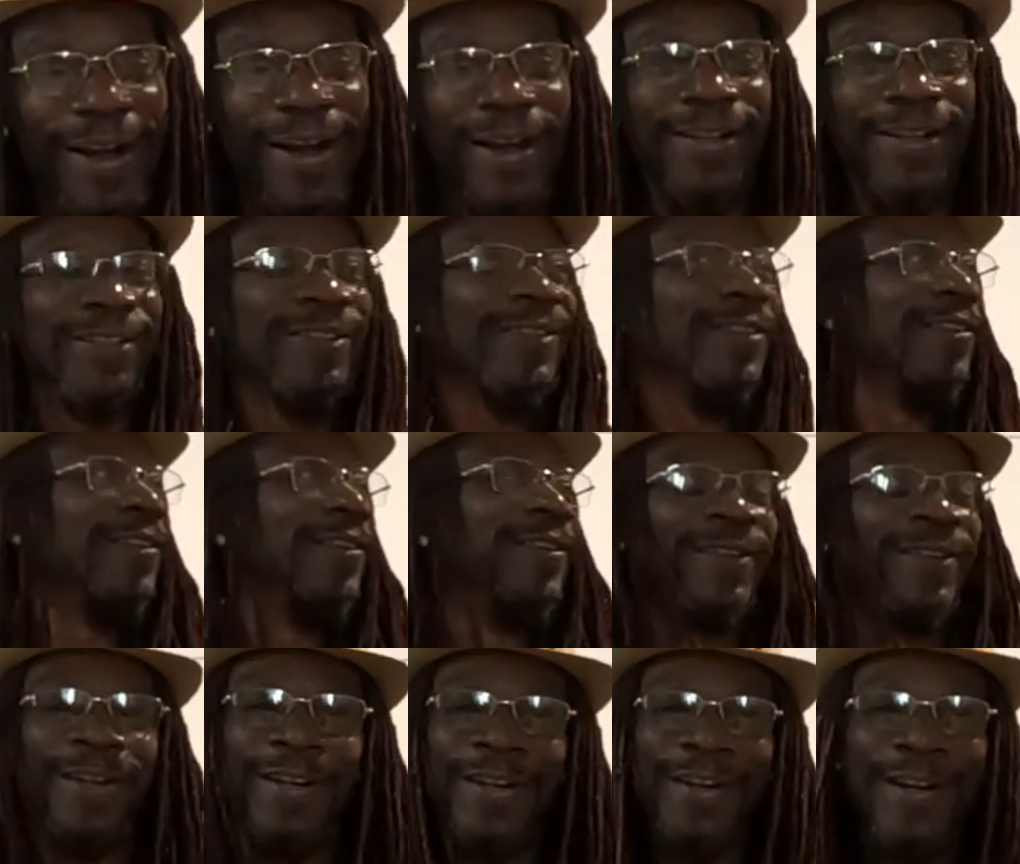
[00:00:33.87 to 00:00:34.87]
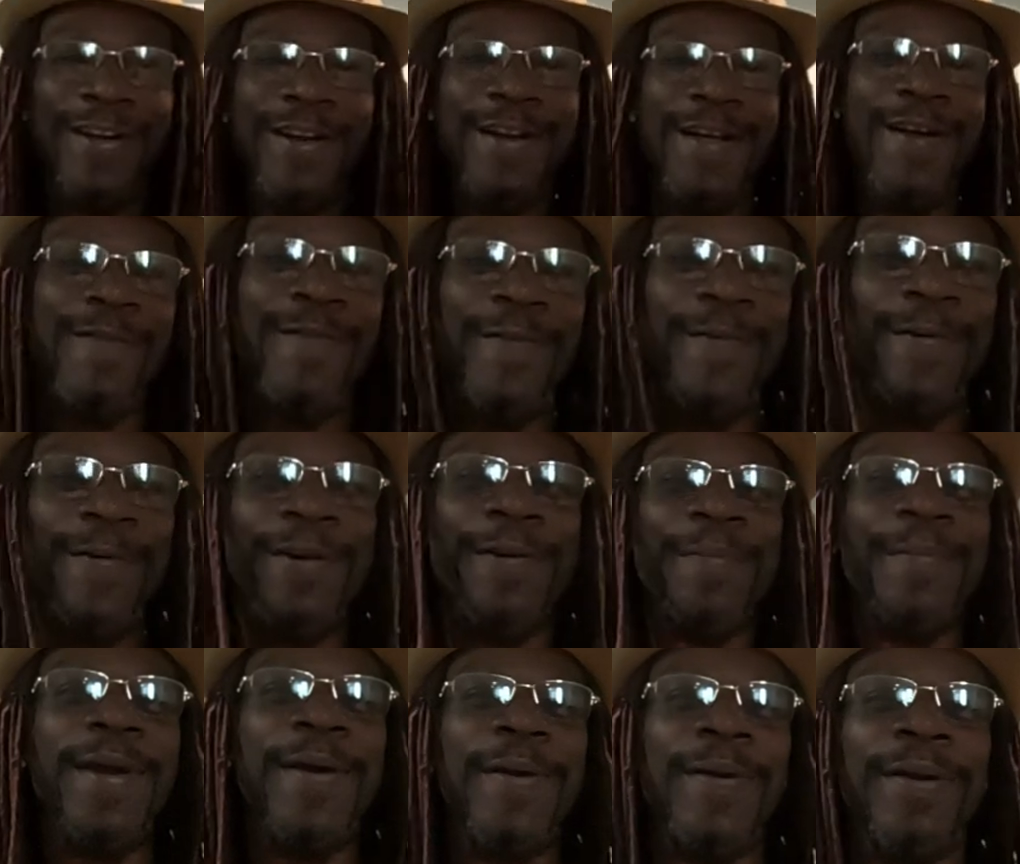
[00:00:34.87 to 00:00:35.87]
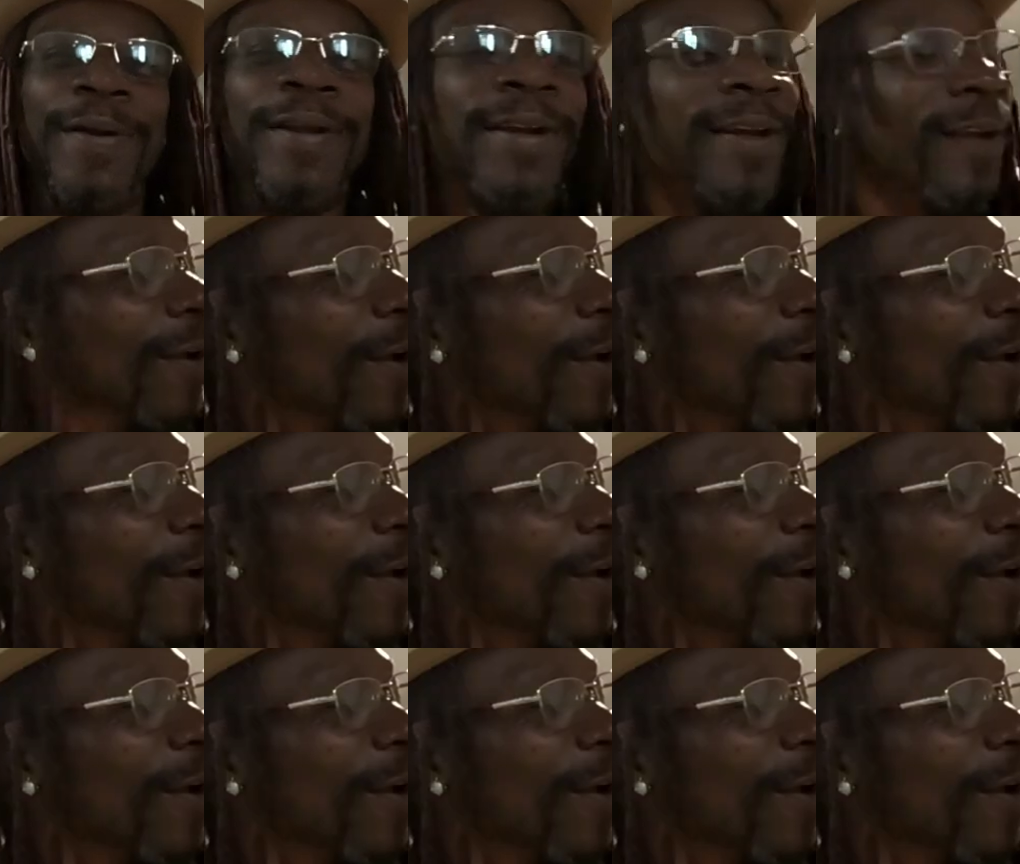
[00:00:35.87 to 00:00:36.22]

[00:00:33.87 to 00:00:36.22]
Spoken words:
God is good. Never would have made it.